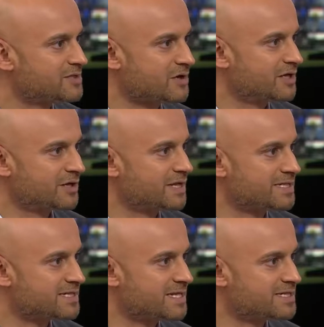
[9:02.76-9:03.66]

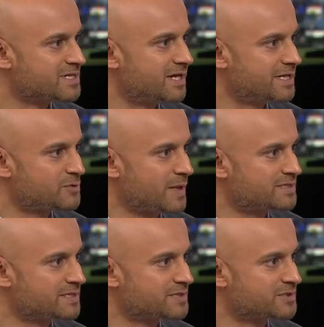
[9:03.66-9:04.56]
in his early
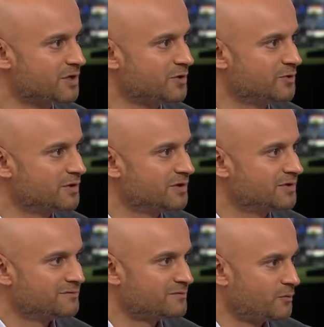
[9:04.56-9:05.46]
20s. So
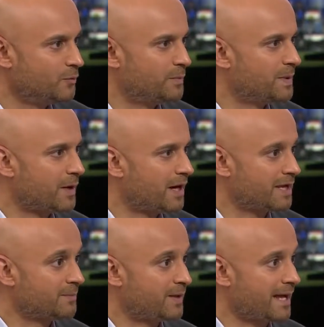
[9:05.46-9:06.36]
we'll be
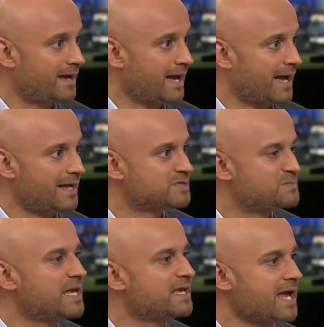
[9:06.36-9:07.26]
buying a player at his
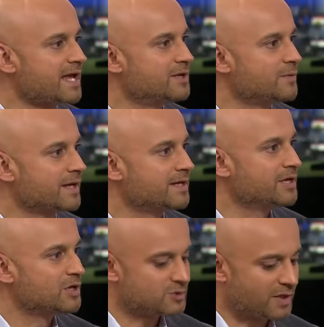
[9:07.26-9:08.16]
peak anyway.
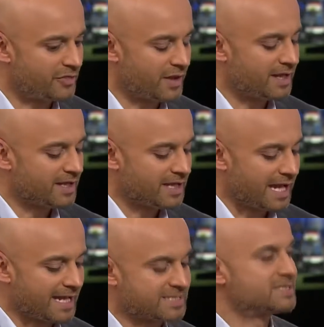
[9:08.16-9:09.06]
So I think
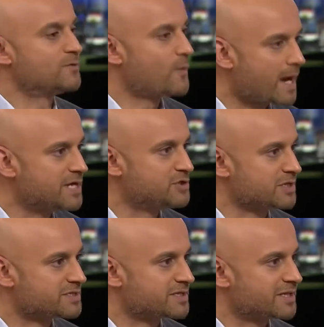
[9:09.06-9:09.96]
it's the
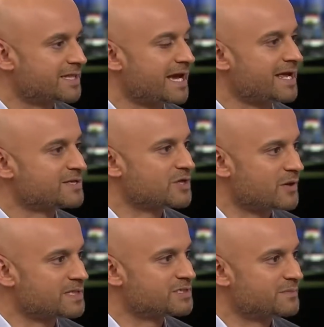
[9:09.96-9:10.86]
wages that is
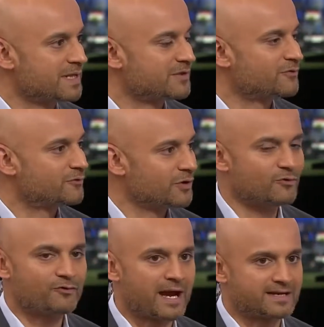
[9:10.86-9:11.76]
going to be the real
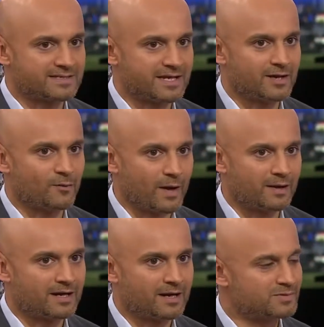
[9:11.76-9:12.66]
factor here
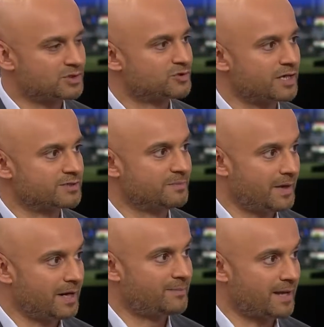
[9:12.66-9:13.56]
when clubs are trying to
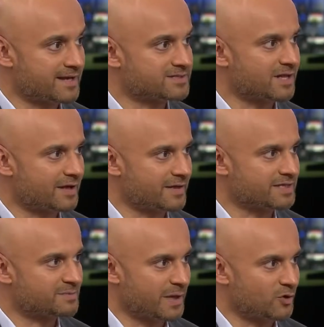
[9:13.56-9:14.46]
buy players like
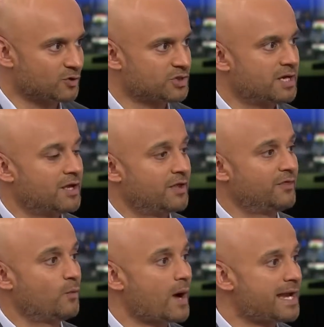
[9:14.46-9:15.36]
this, because
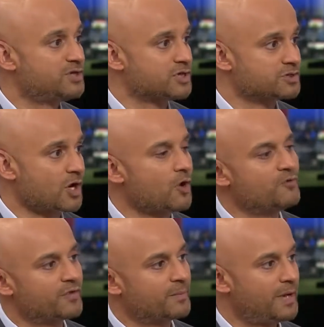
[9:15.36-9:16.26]
the wages
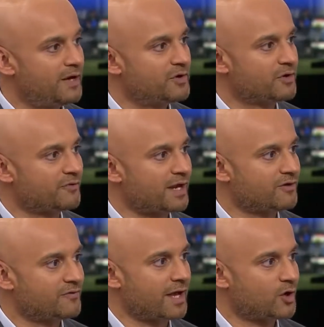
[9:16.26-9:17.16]
over the period of any
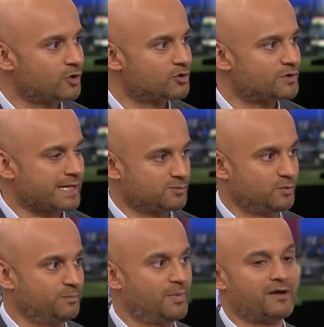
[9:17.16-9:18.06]
of their contracts
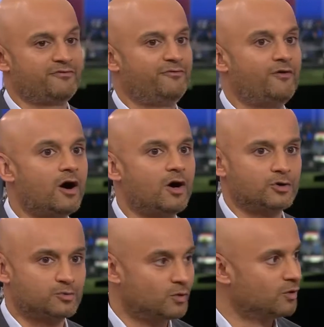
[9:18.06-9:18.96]
would by far
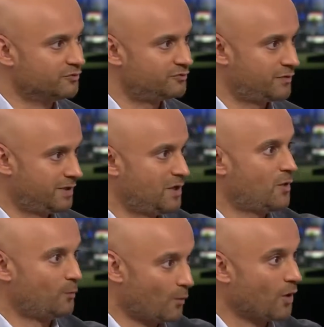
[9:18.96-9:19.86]
dwarf
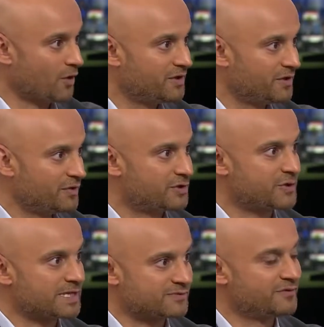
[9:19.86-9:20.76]
what the
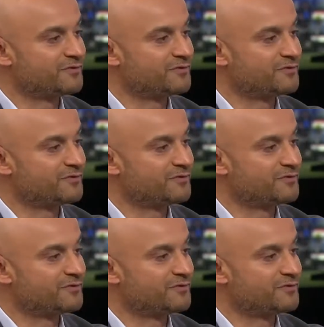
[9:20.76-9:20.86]
transfer